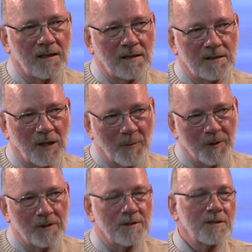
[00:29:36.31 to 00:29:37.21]
and
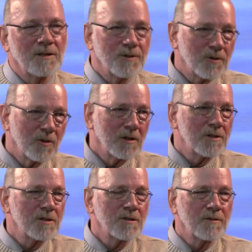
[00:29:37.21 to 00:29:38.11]
acceptance and
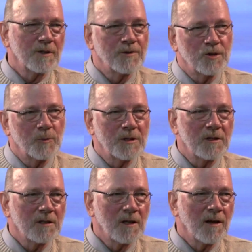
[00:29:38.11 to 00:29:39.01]
integration of
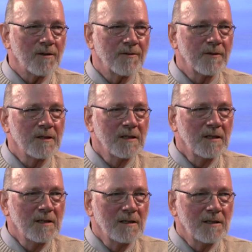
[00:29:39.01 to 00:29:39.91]
LGBT life
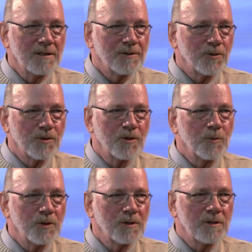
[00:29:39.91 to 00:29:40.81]
into the
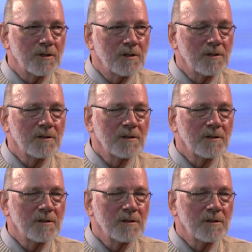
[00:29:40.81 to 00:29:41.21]
community.